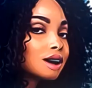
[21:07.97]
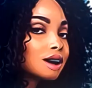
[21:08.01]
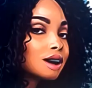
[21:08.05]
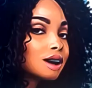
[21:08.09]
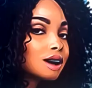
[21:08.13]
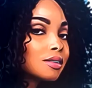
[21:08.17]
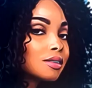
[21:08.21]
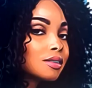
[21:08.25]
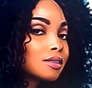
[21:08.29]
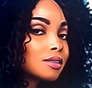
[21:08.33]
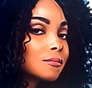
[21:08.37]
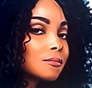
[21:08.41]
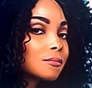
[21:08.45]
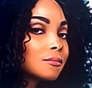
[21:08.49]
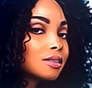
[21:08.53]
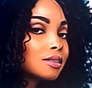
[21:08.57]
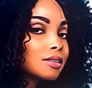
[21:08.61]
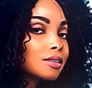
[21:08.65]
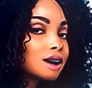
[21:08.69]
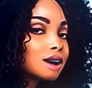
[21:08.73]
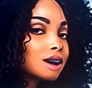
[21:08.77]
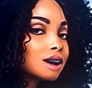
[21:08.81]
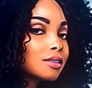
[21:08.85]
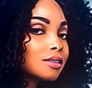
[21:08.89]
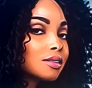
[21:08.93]
Marlo is
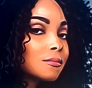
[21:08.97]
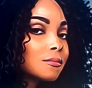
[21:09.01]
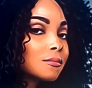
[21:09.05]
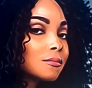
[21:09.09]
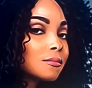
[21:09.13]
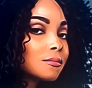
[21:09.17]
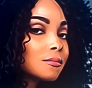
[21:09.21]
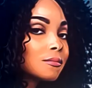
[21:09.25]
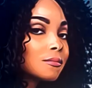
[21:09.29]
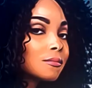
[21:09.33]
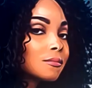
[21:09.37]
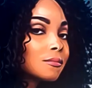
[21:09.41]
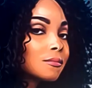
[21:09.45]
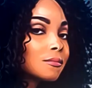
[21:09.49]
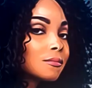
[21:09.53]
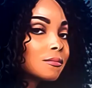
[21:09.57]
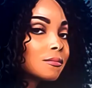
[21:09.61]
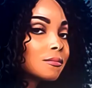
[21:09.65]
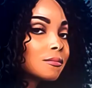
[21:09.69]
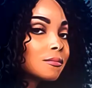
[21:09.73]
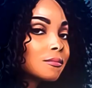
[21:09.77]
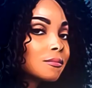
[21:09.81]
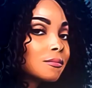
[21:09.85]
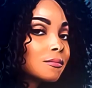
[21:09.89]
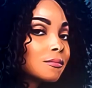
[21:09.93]
FaceTiming Scott
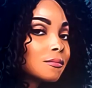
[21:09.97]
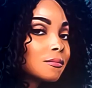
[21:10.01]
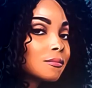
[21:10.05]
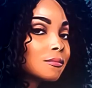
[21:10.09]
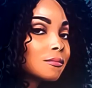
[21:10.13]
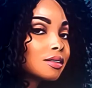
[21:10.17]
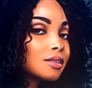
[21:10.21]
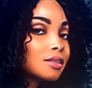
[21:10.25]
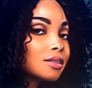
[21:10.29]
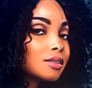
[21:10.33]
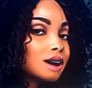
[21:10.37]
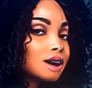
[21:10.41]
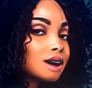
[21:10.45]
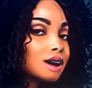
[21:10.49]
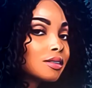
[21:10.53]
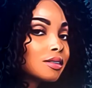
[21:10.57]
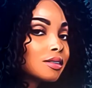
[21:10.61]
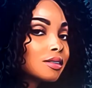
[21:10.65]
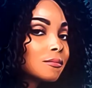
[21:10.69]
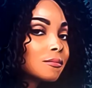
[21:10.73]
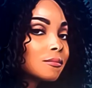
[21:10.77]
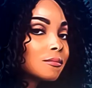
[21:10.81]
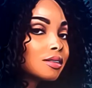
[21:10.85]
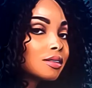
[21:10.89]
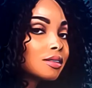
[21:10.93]
Lee. Then they get
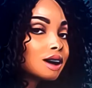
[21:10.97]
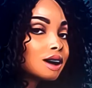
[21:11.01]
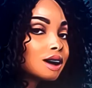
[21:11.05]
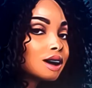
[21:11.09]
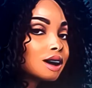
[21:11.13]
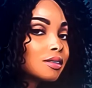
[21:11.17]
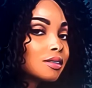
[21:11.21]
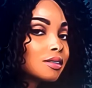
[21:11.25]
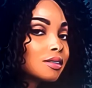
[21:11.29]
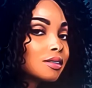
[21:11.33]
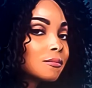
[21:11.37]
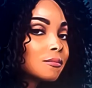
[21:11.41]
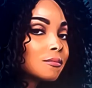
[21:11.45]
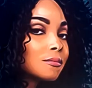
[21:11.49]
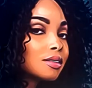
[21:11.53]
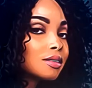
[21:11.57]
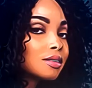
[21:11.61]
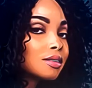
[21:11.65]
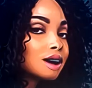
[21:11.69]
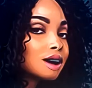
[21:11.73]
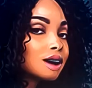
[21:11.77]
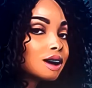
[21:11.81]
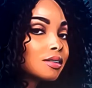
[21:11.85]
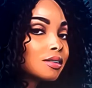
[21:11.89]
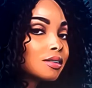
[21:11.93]
ready for this sleepover.